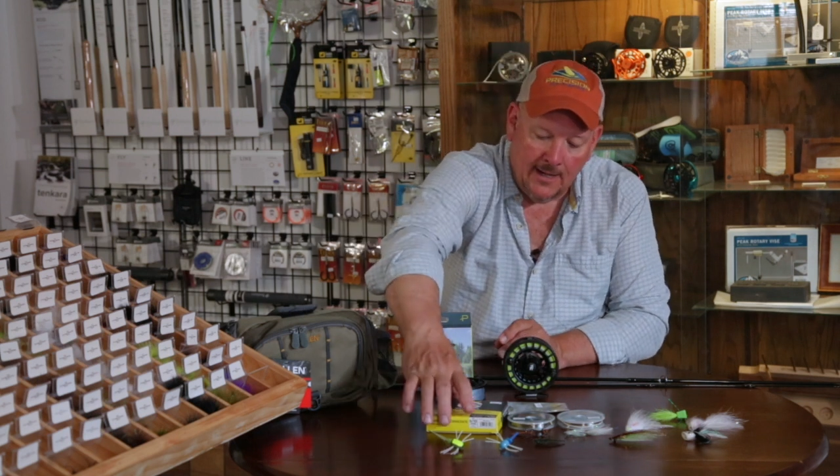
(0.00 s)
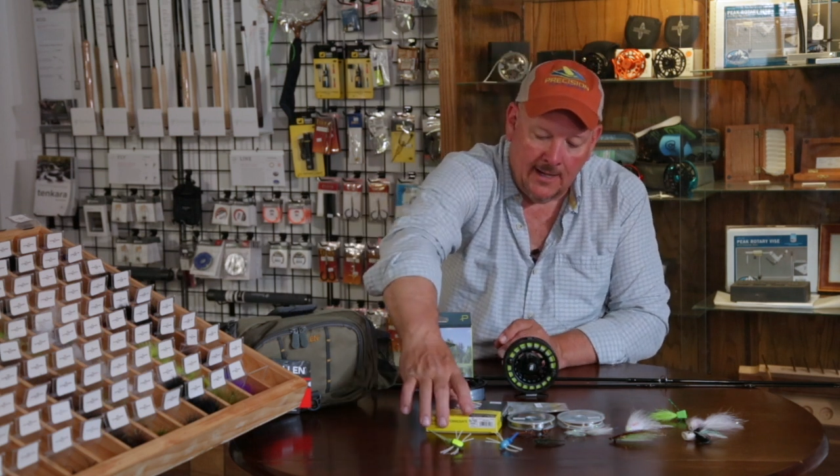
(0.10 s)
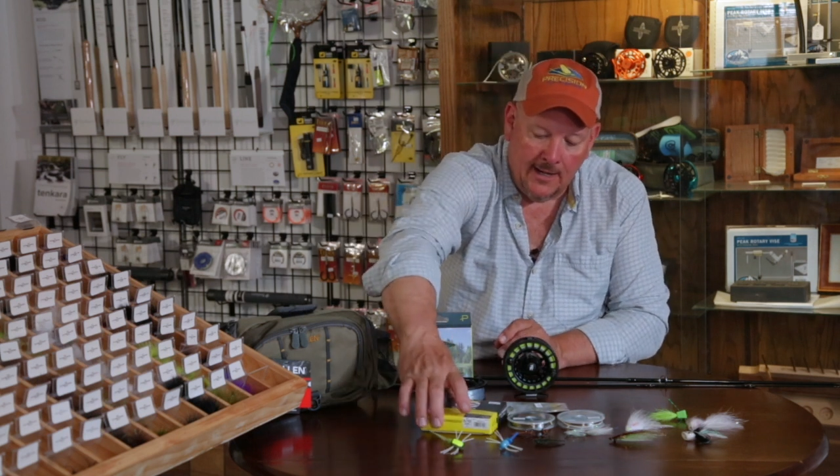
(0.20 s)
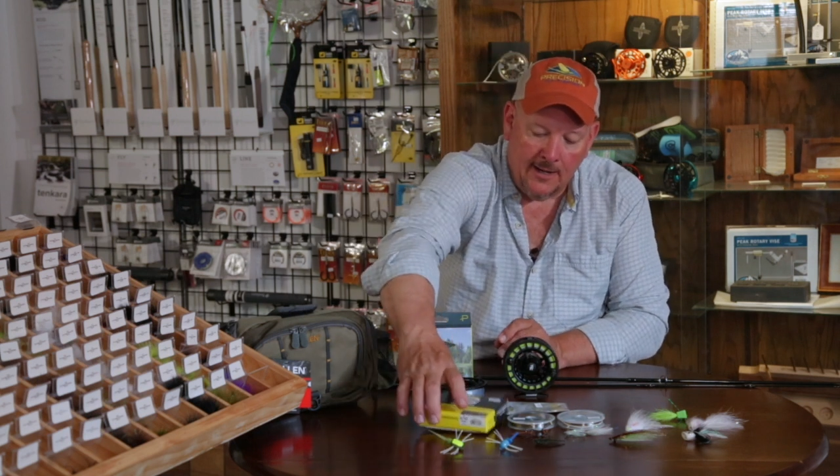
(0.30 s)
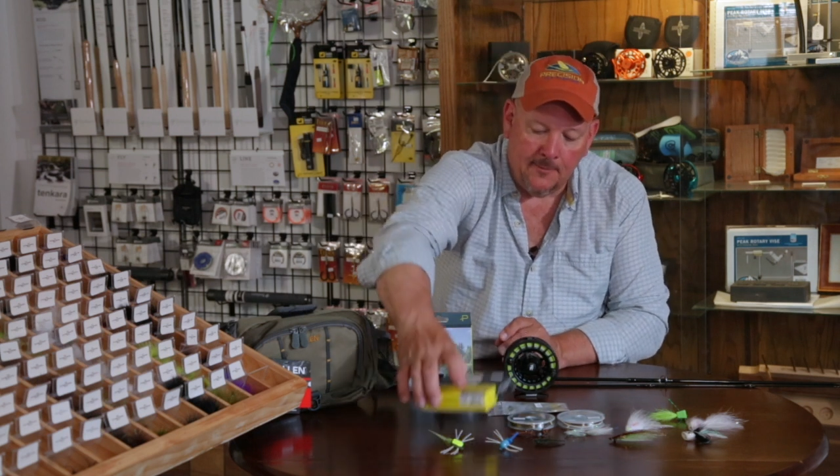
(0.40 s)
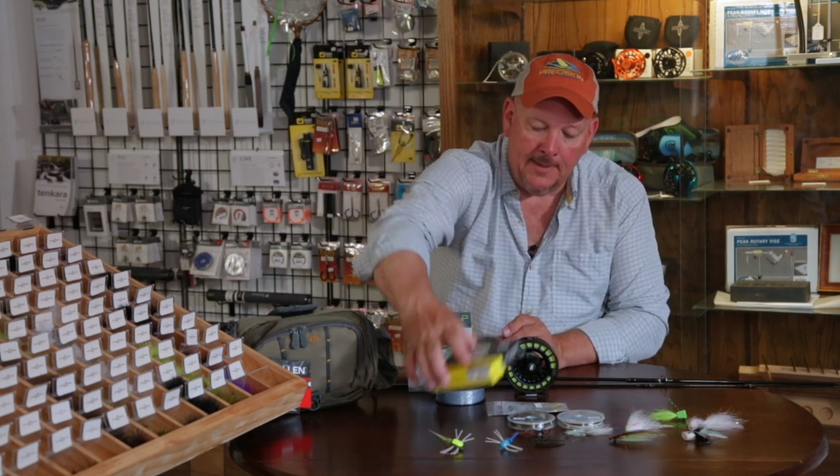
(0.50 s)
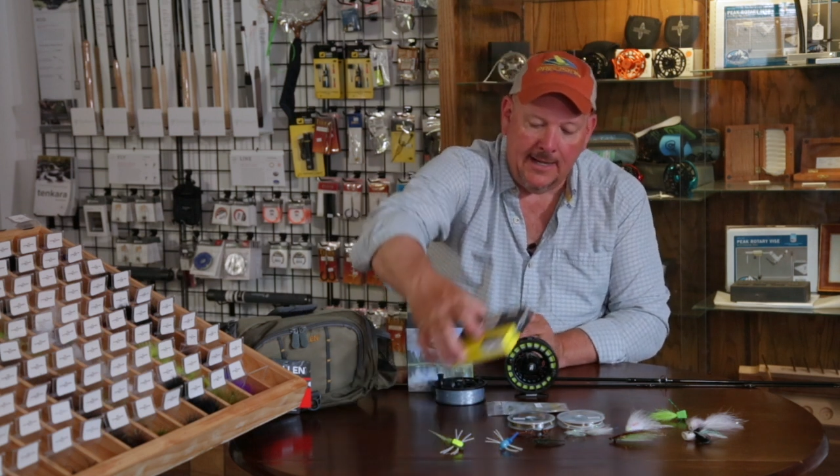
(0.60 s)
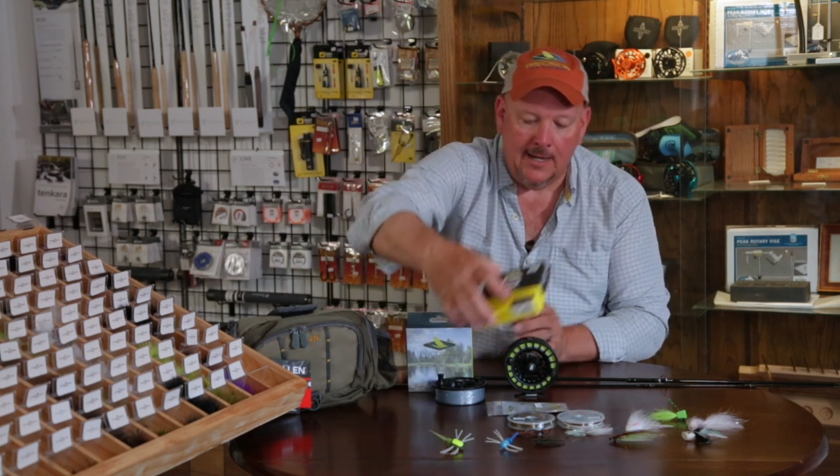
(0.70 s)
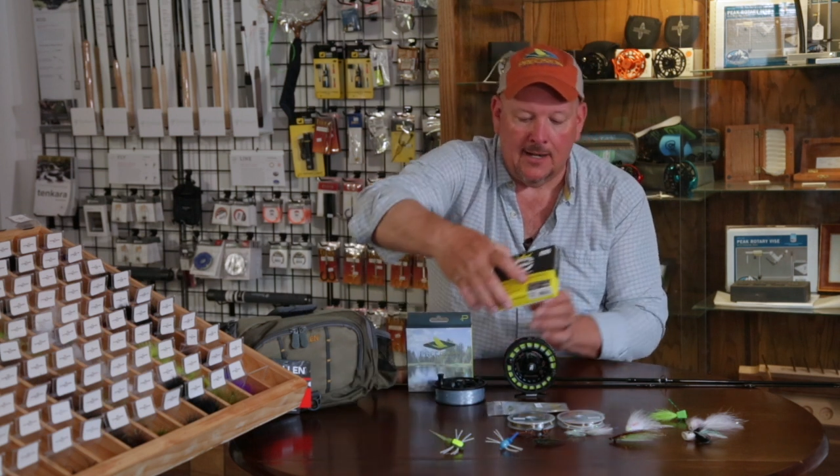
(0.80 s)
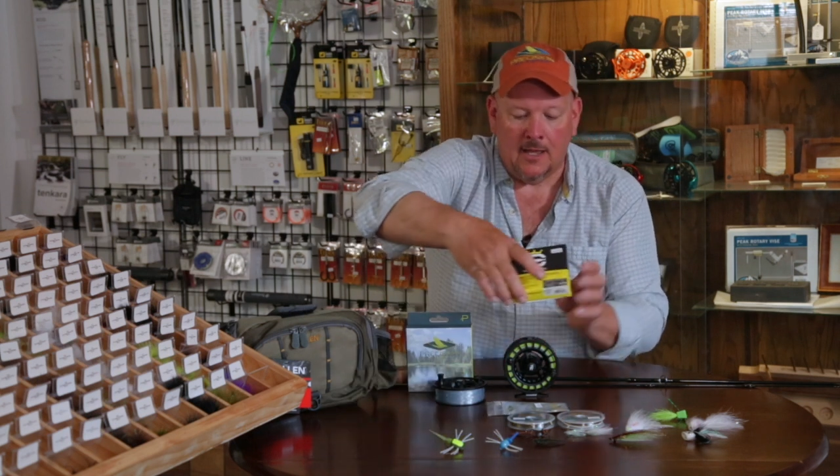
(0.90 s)
an
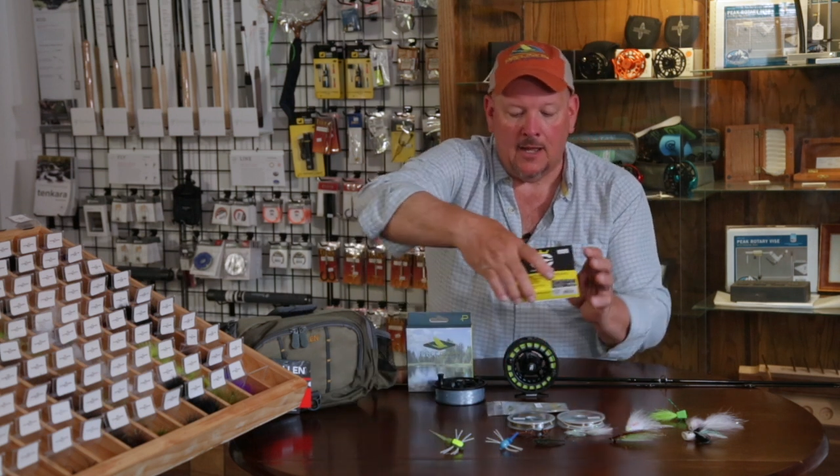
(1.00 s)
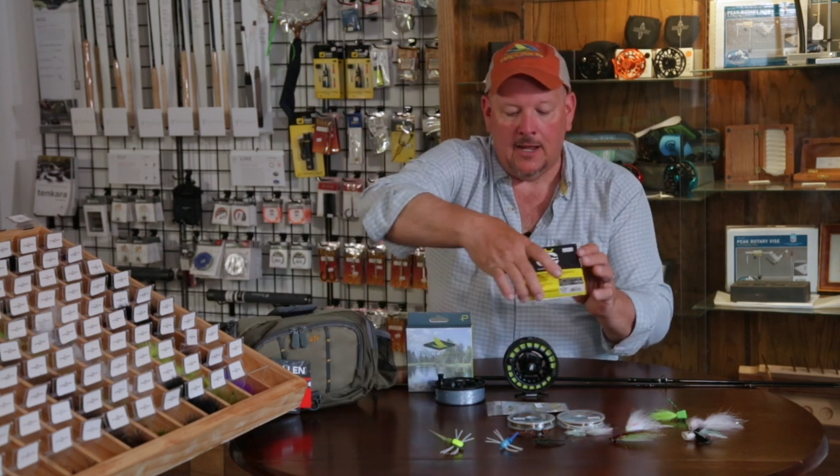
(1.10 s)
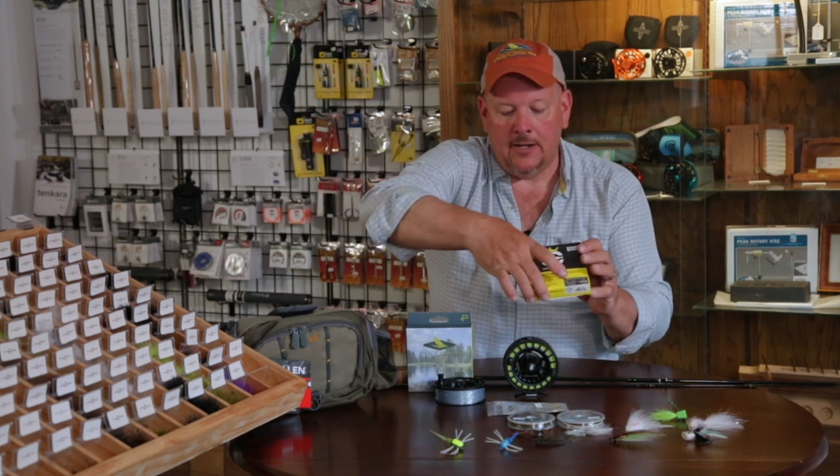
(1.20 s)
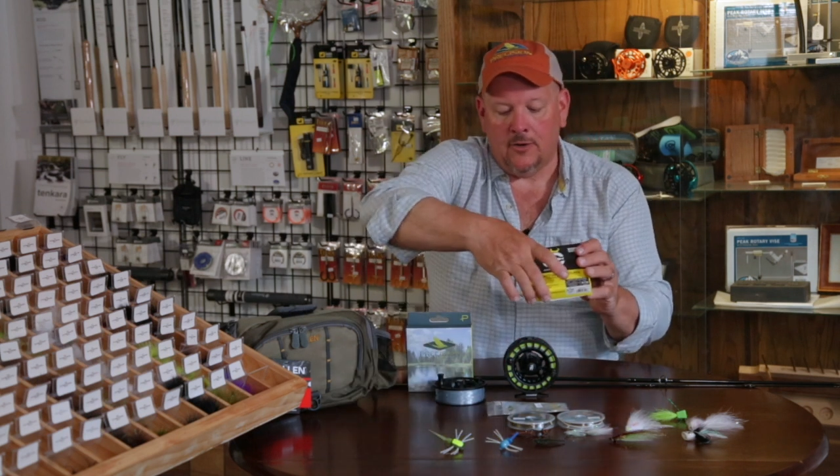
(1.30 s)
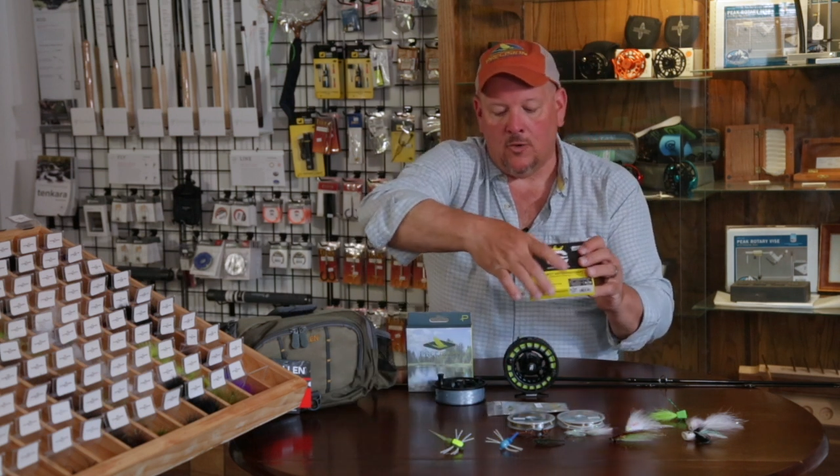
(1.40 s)
intermediate line